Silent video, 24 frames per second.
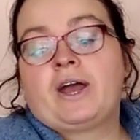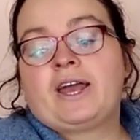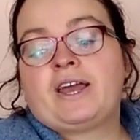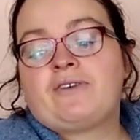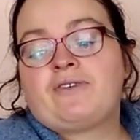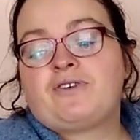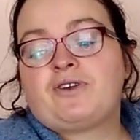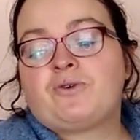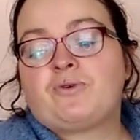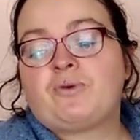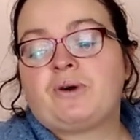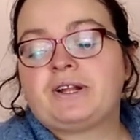
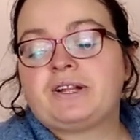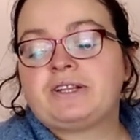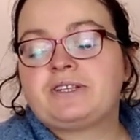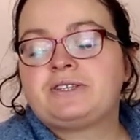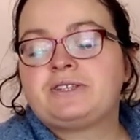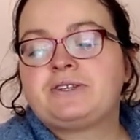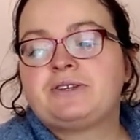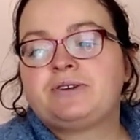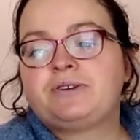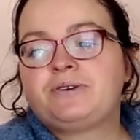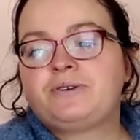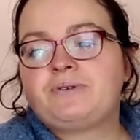if you want
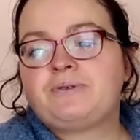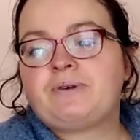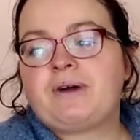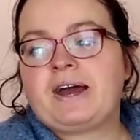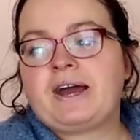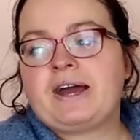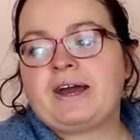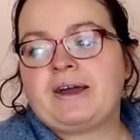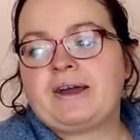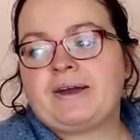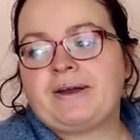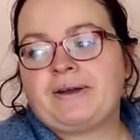to,
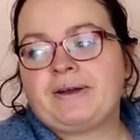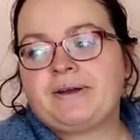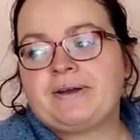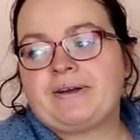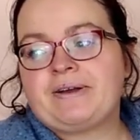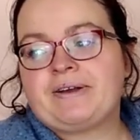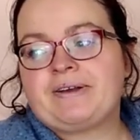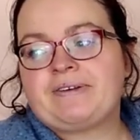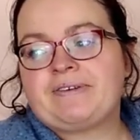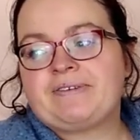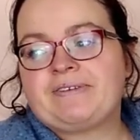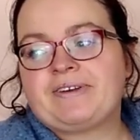
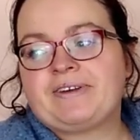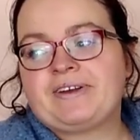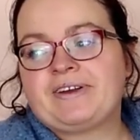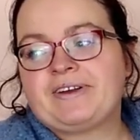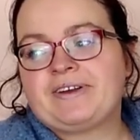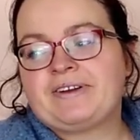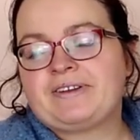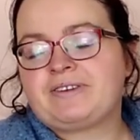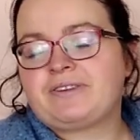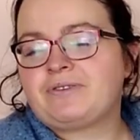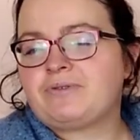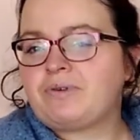uh,
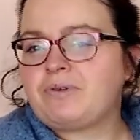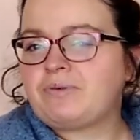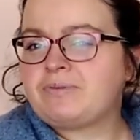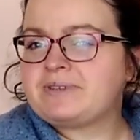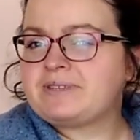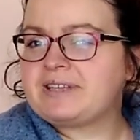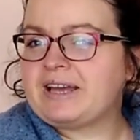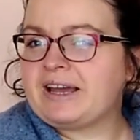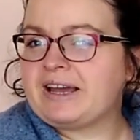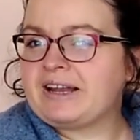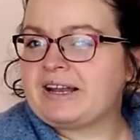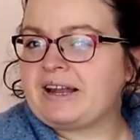what am
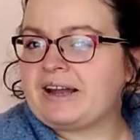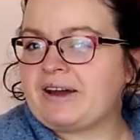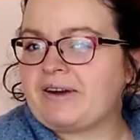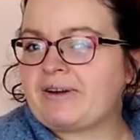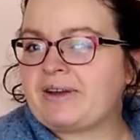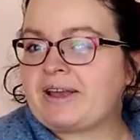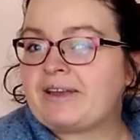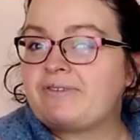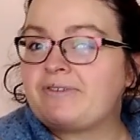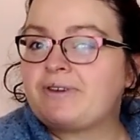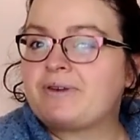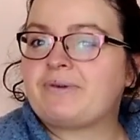saying now?
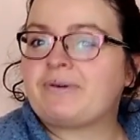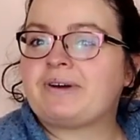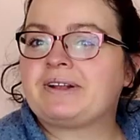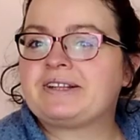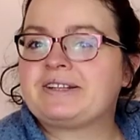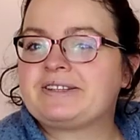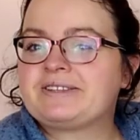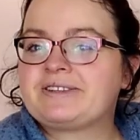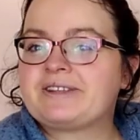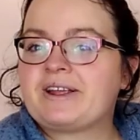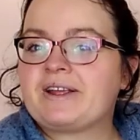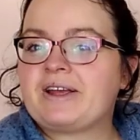If you
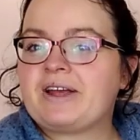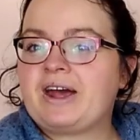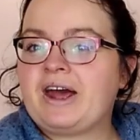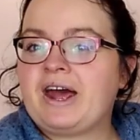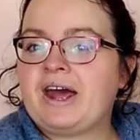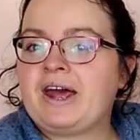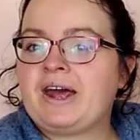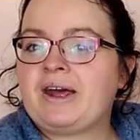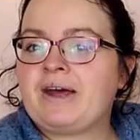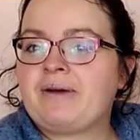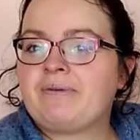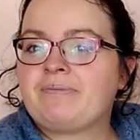want,
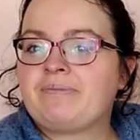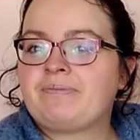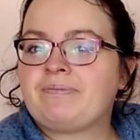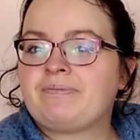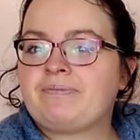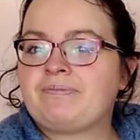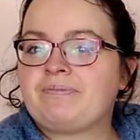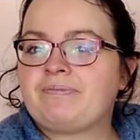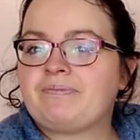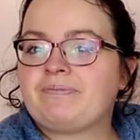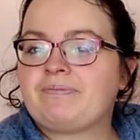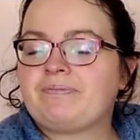
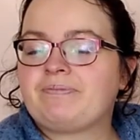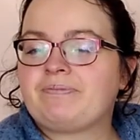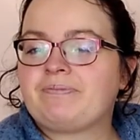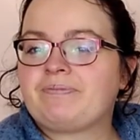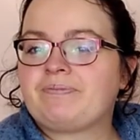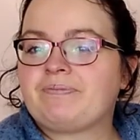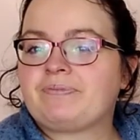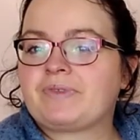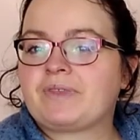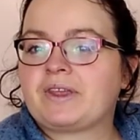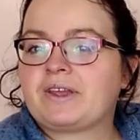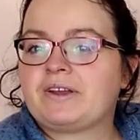um,
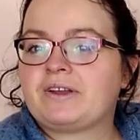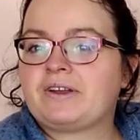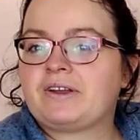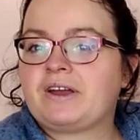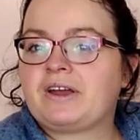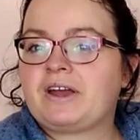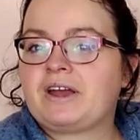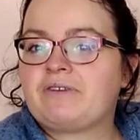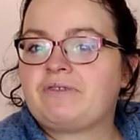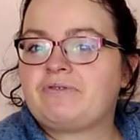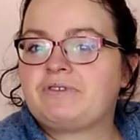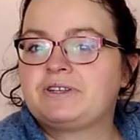
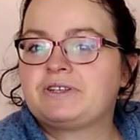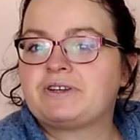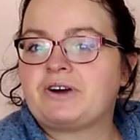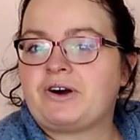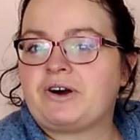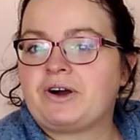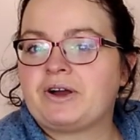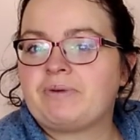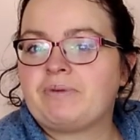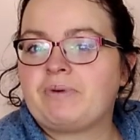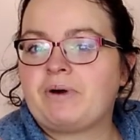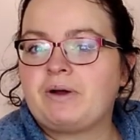every
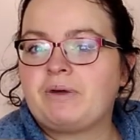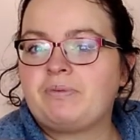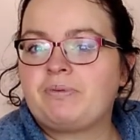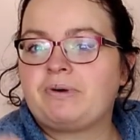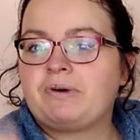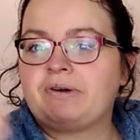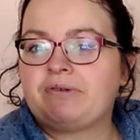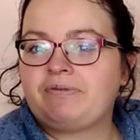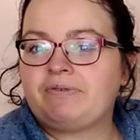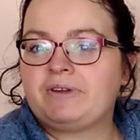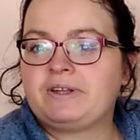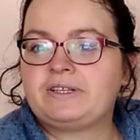time I
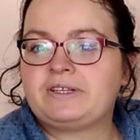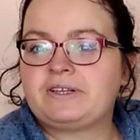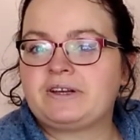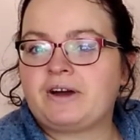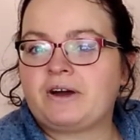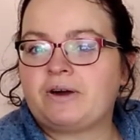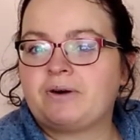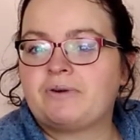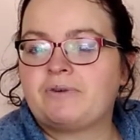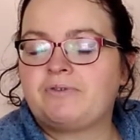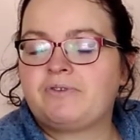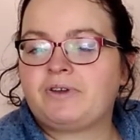put a
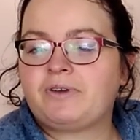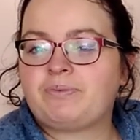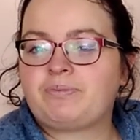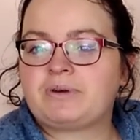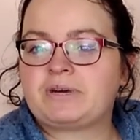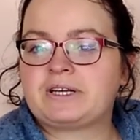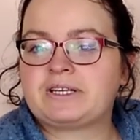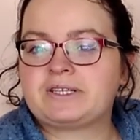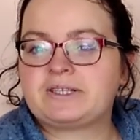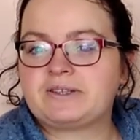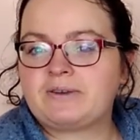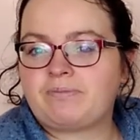video, if you
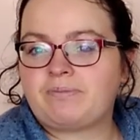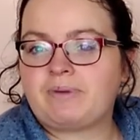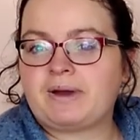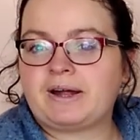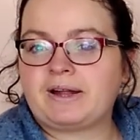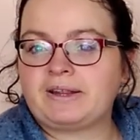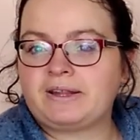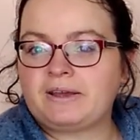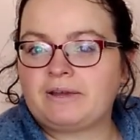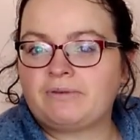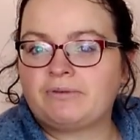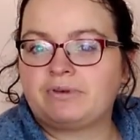press the
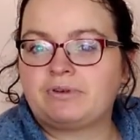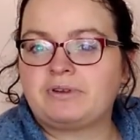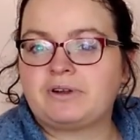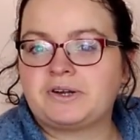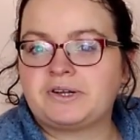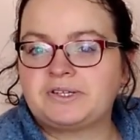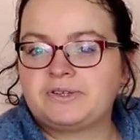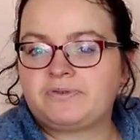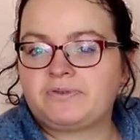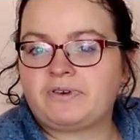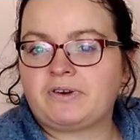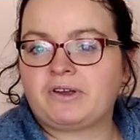bell, it will
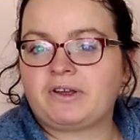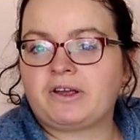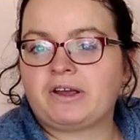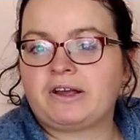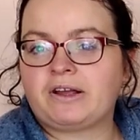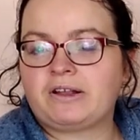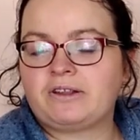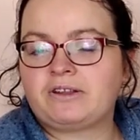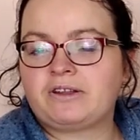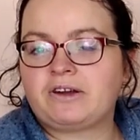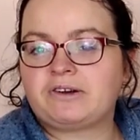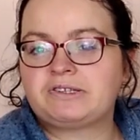notify
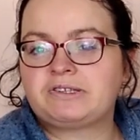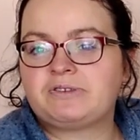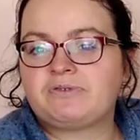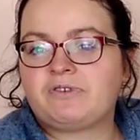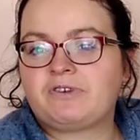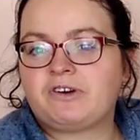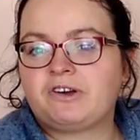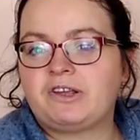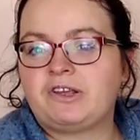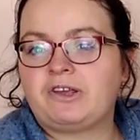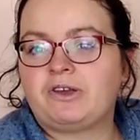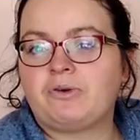
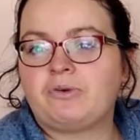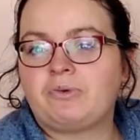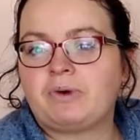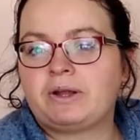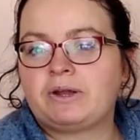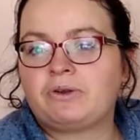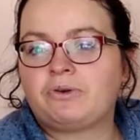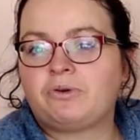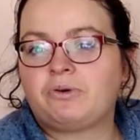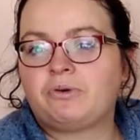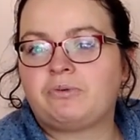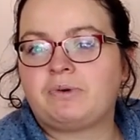notify you
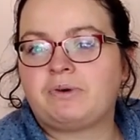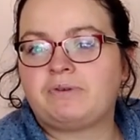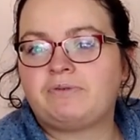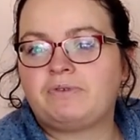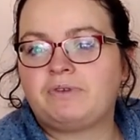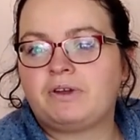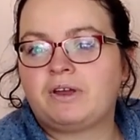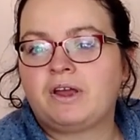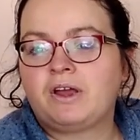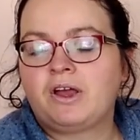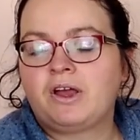when all my